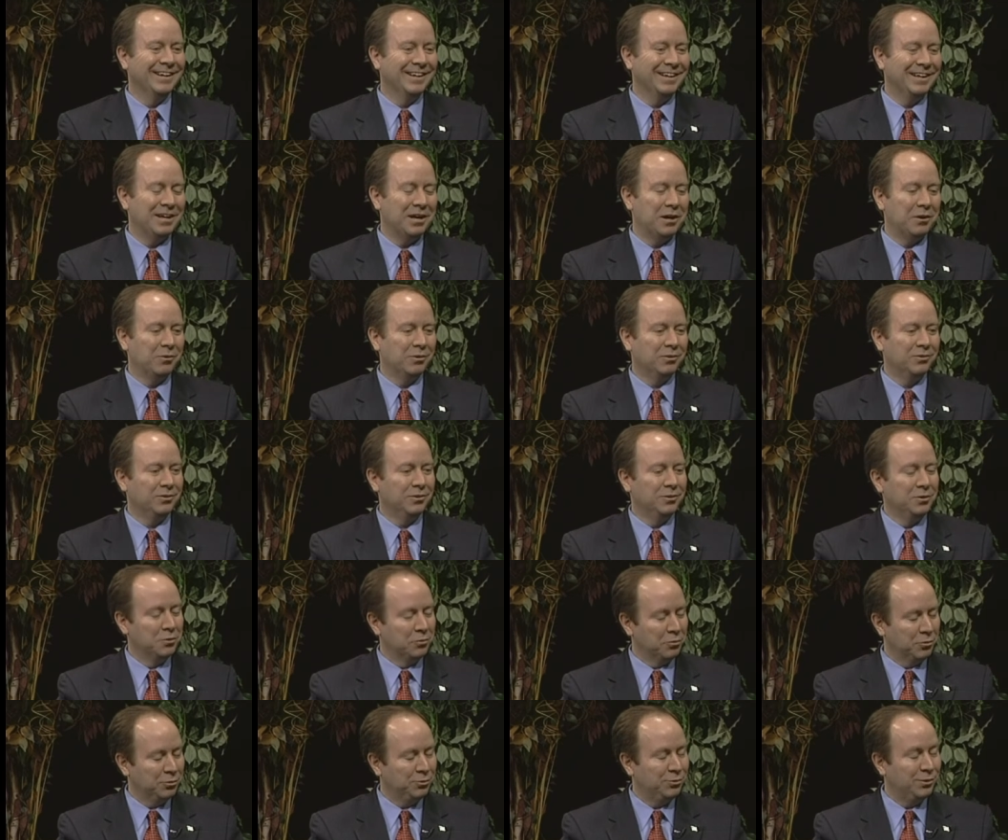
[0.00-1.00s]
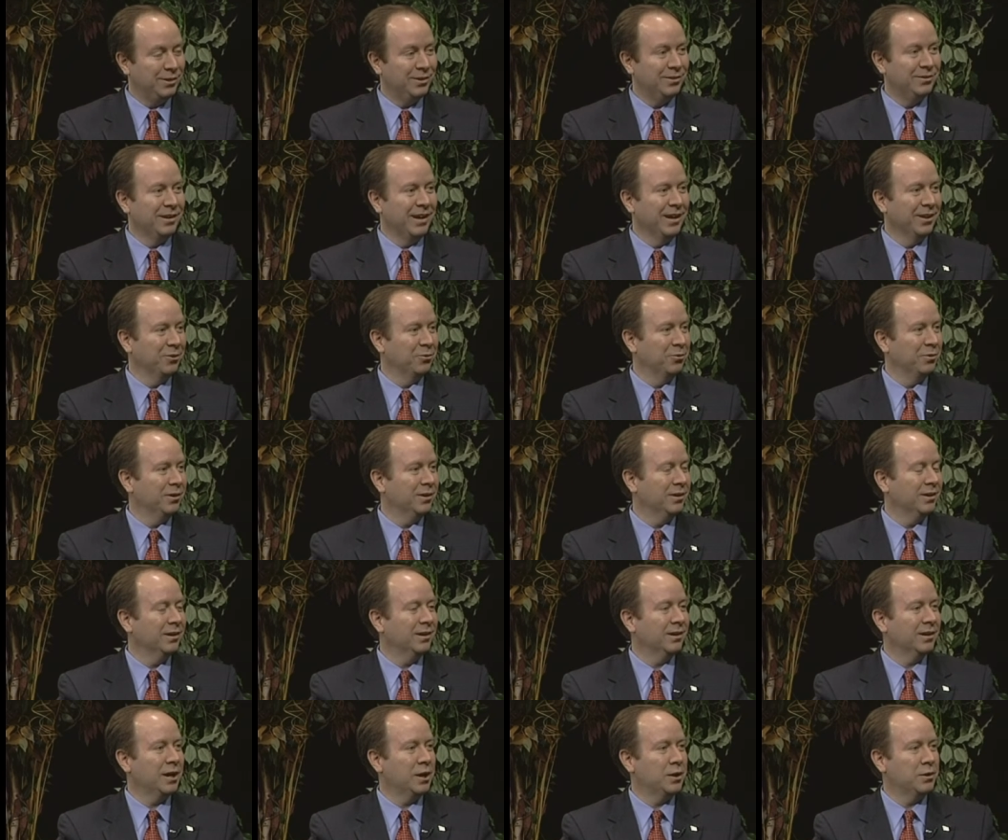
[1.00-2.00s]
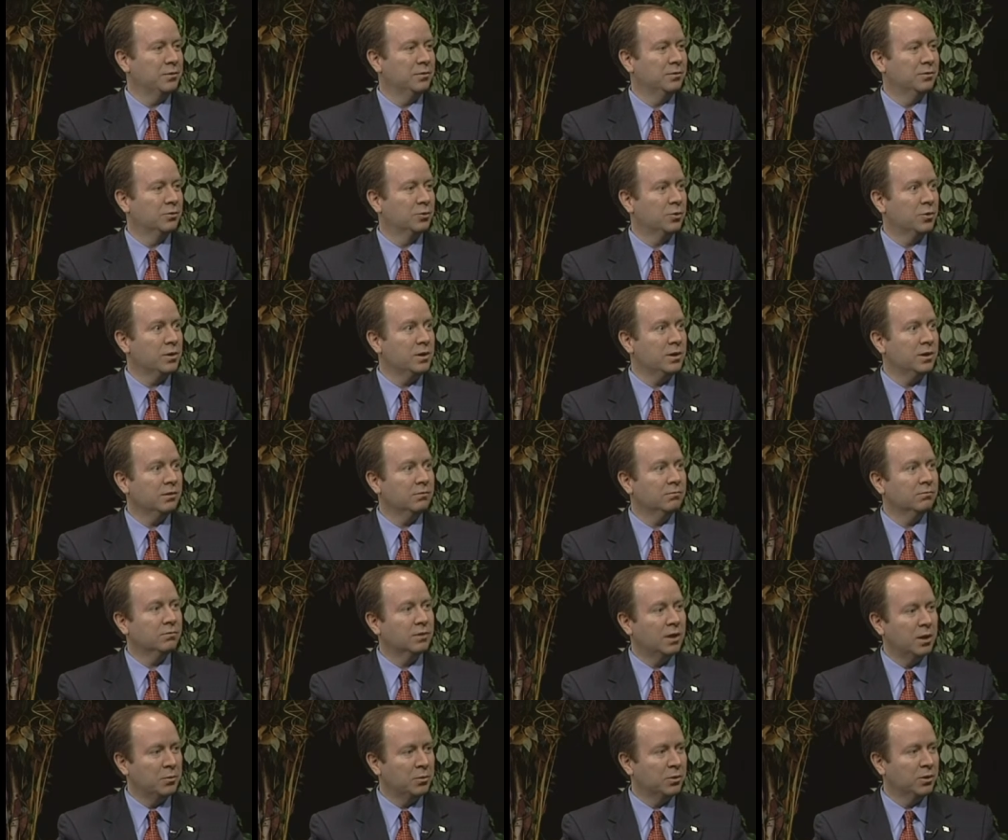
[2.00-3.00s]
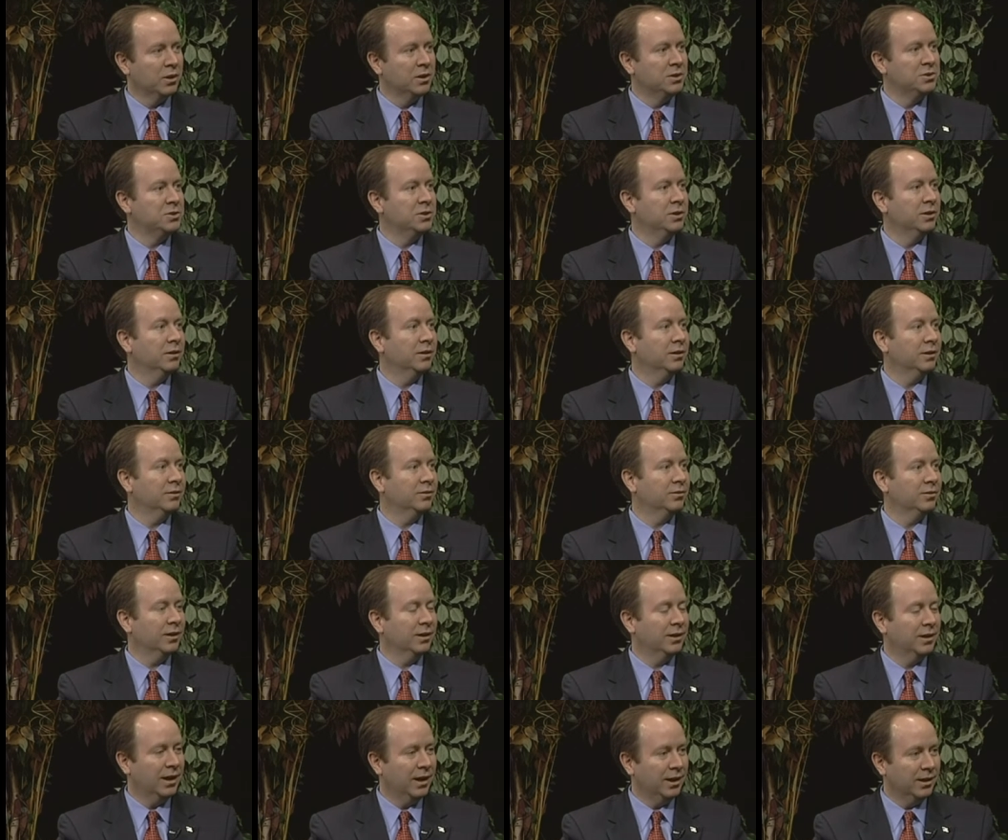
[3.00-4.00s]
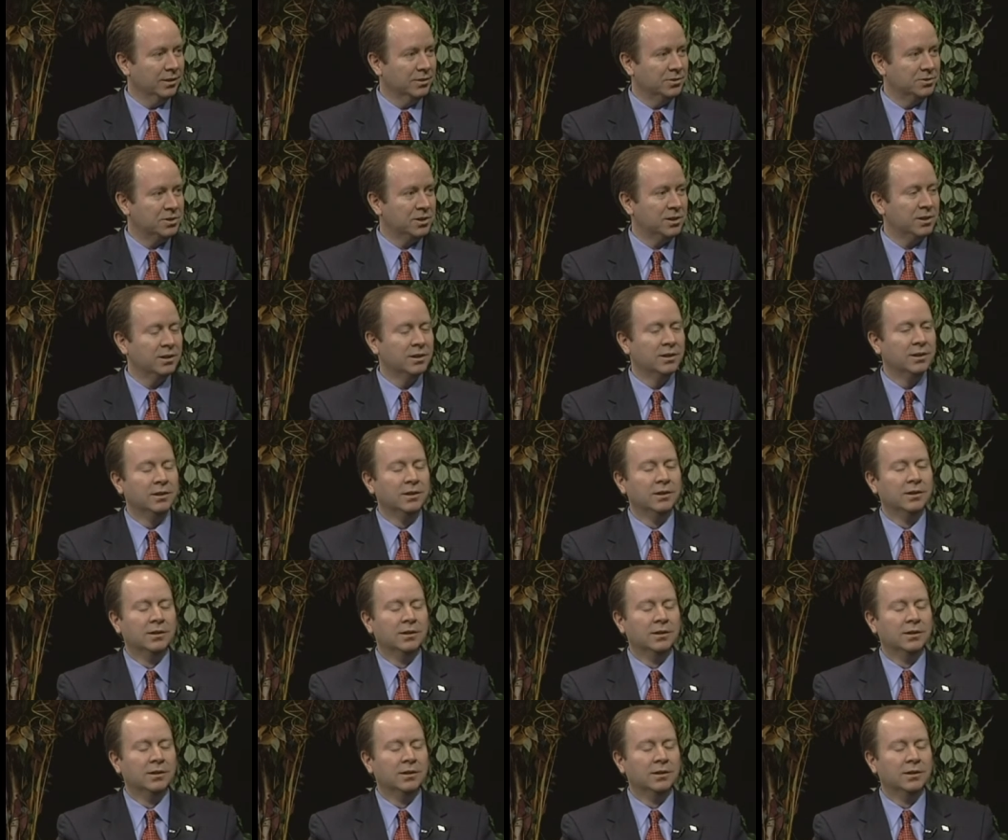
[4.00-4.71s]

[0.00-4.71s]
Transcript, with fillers: uh, I went to University of Delaware, I got a degree in chemical engineering and psychology.